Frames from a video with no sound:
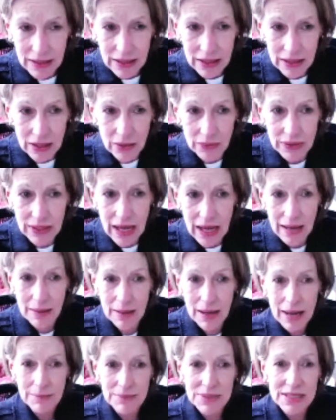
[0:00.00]
You know, I,
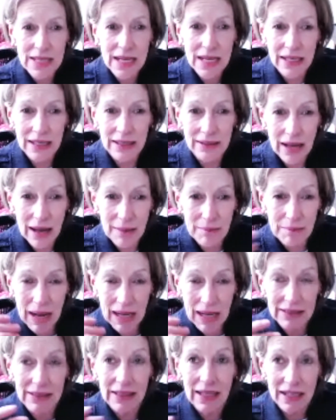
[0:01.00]
I'm saying my
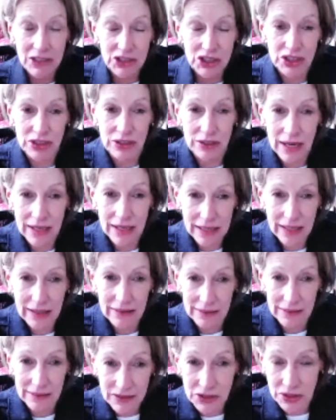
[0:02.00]
lecture, I can't
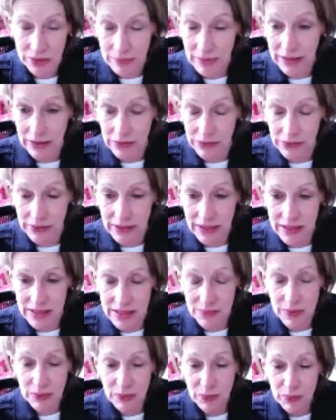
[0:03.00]
lecture my older kids,
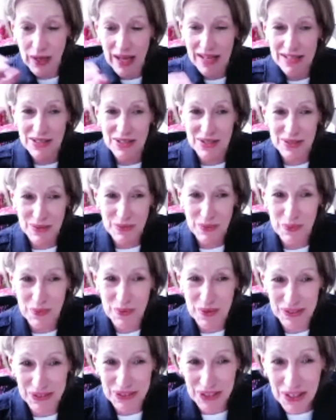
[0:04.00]
but as
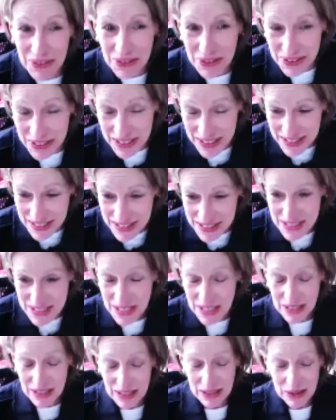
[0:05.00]
we're younger kids,
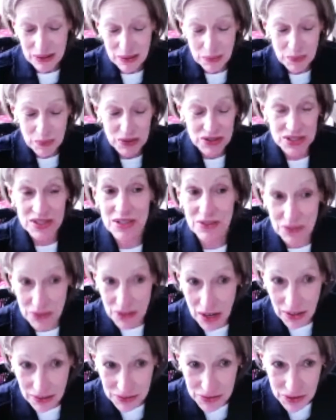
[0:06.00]
we're still
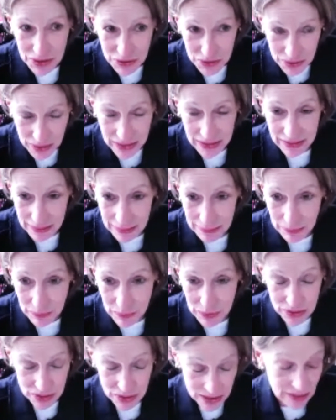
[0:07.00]
called to train them.
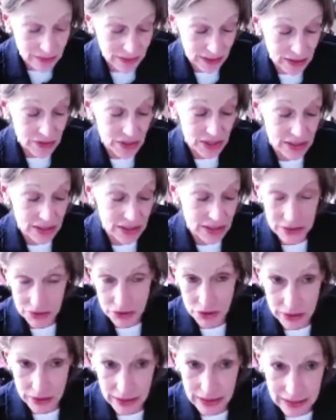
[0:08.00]
We're still, they're still in
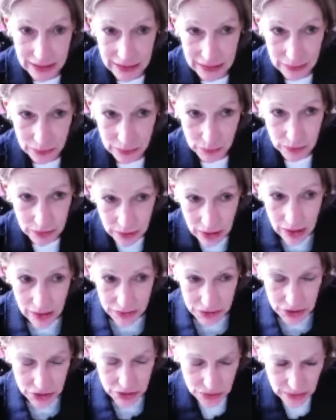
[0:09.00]
training and we're
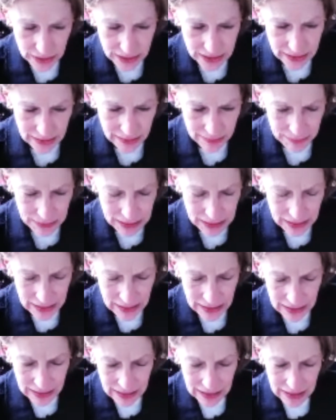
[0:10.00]
called to train them.
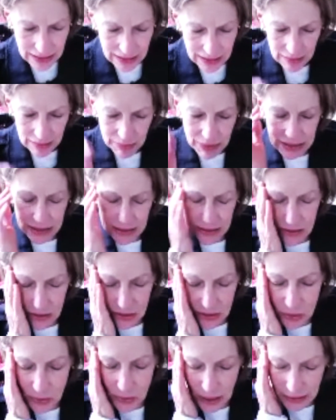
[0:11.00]
But
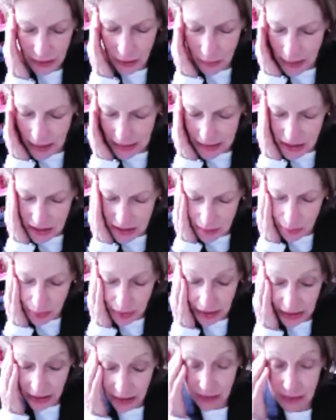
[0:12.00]
do I go back to the
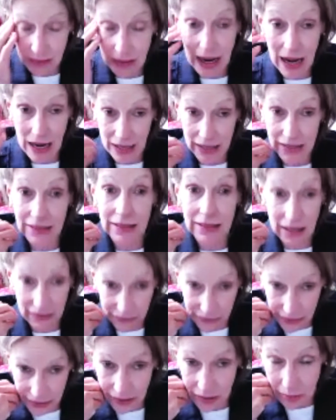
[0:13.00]
prayer? I
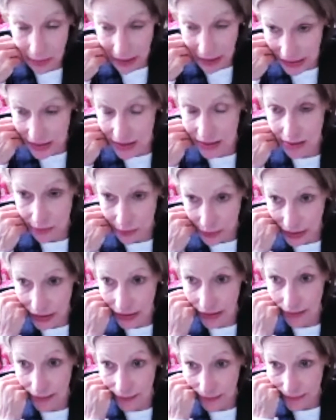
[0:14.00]
never go back to the prayer